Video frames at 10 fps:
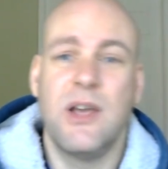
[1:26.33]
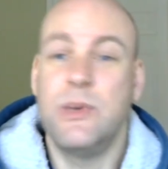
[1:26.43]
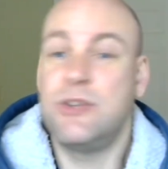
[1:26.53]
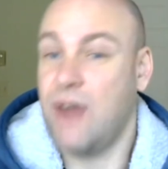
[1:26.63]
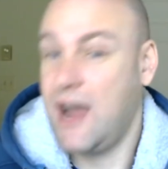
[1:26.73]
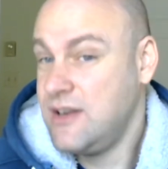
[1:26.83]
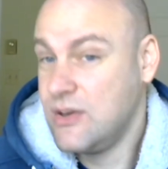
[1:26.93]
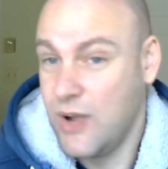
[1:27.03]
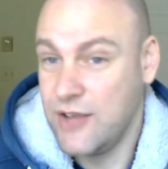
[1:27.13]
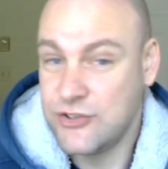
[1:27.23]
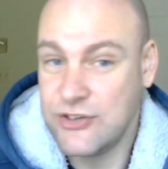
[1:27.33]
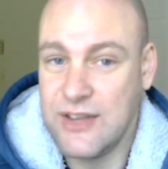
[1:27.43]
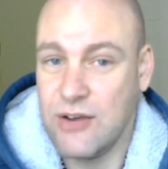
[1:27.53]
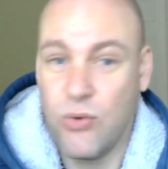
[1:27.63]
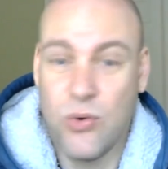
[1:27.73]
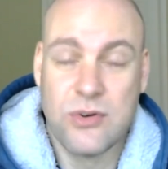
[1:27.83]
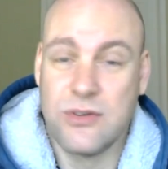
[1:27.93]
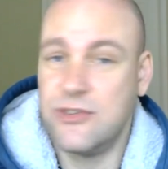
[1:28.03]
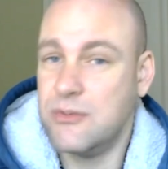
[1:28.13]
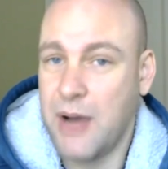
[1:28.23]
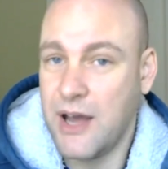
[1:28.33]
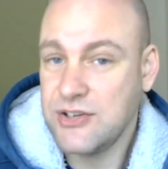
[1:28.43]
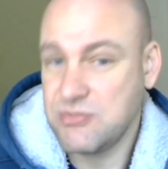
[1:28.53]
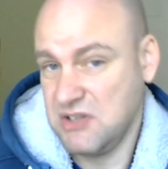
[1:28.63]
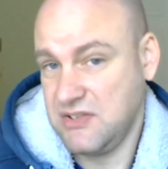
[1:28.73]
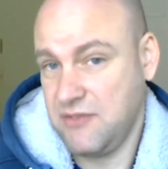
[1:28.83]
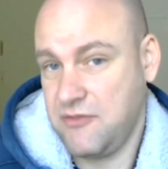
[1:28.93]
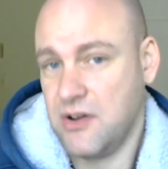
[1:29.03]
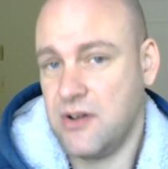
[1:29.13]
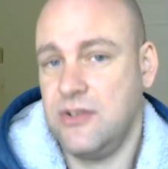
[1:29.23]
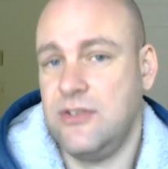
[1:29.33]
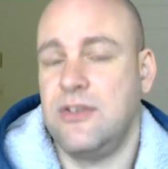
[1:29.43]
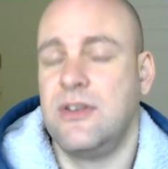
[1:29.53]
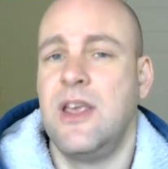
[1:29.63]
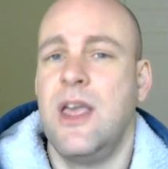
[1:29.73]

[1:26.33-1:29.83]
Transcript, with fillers: we tried to question their orders and punishments at first,